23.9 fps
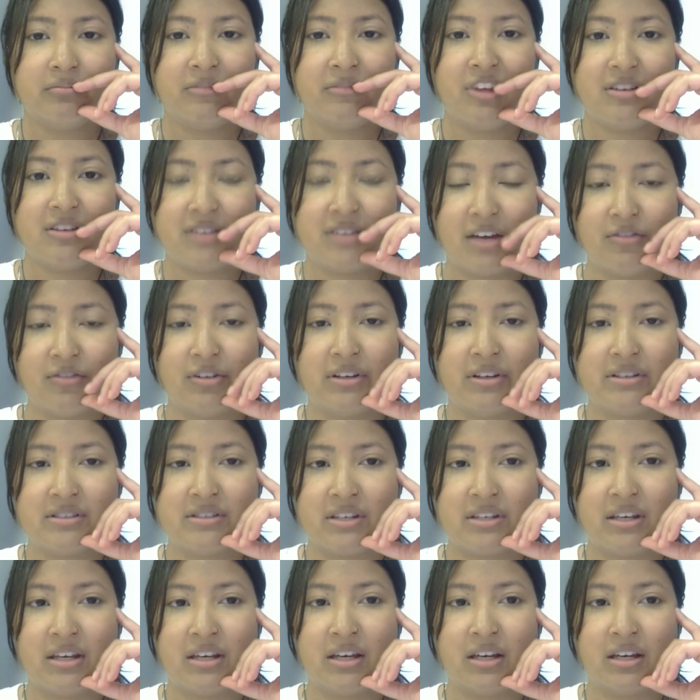definitely
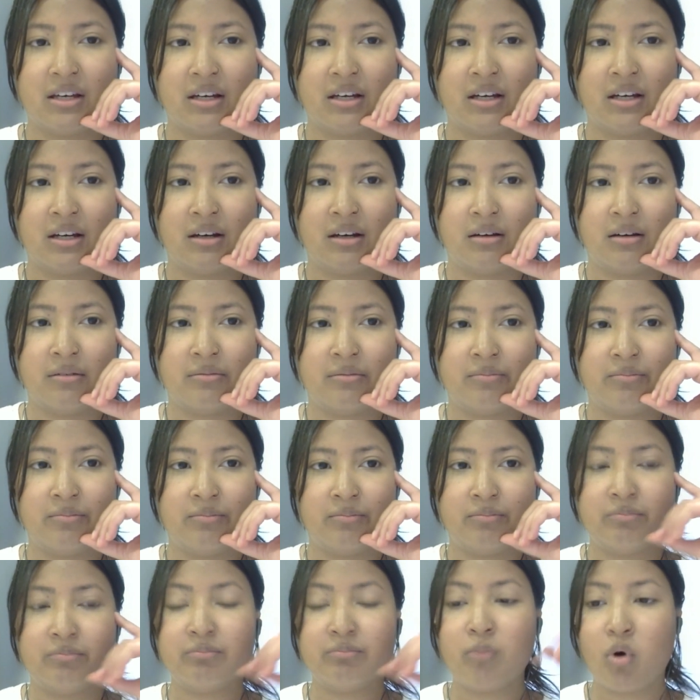seeing
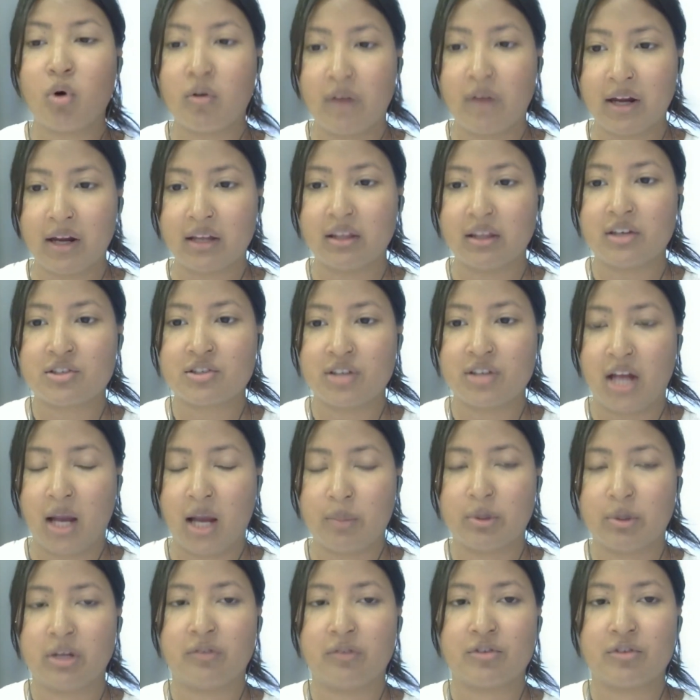more regulation
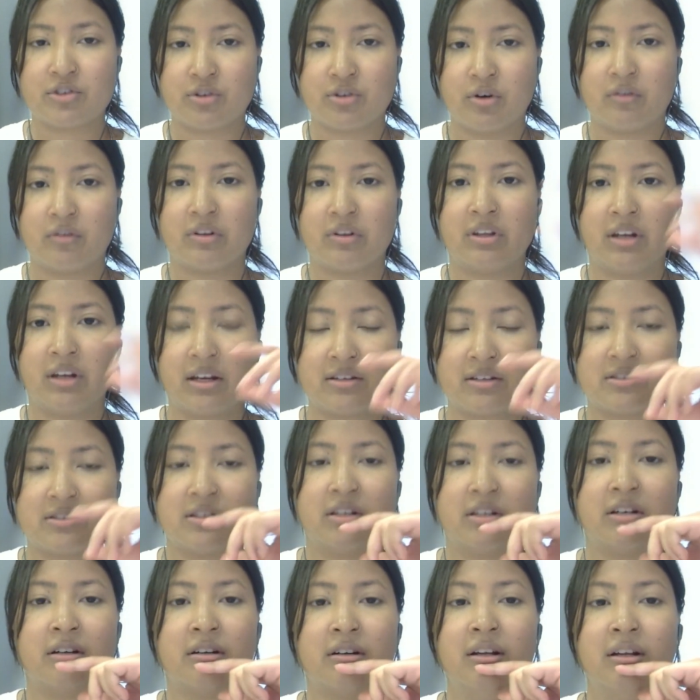happening for sure over the next
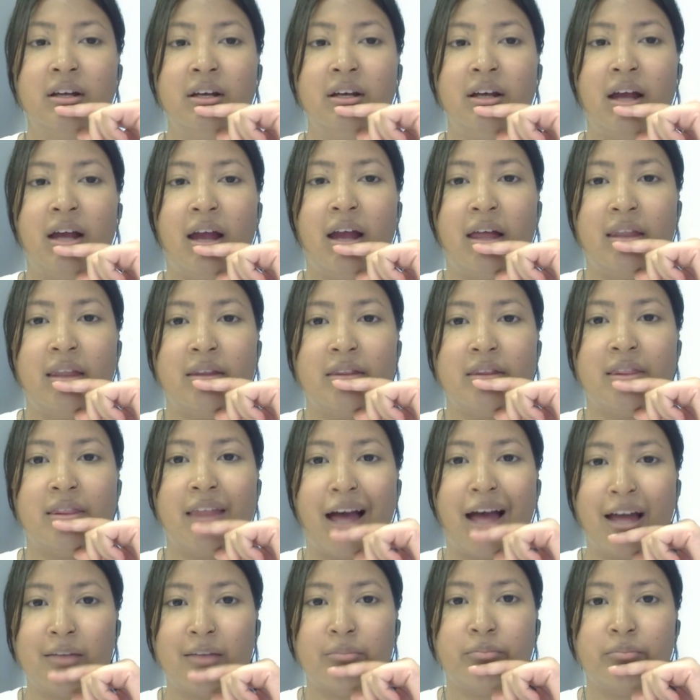year, and
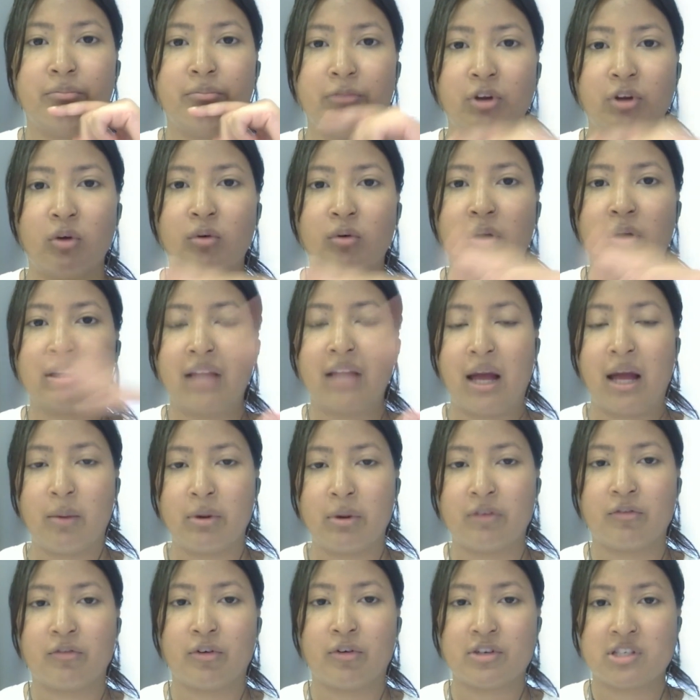that,
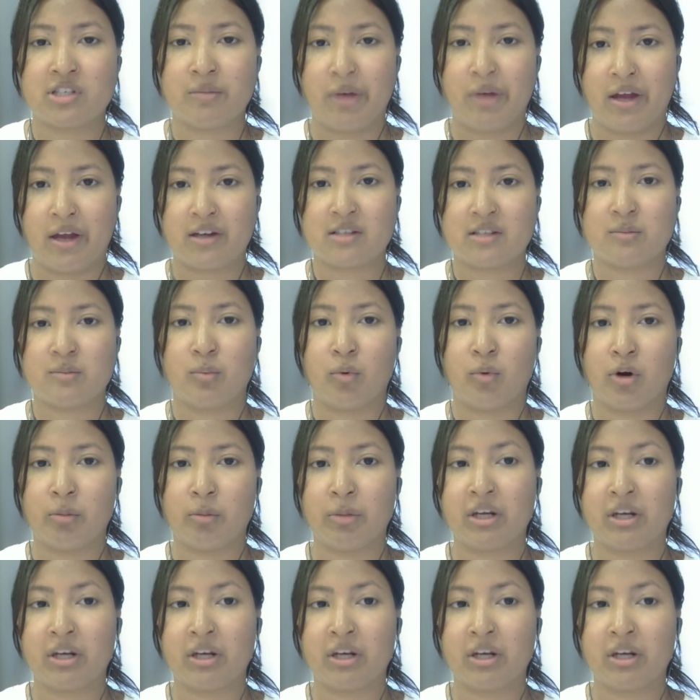allowing for some export.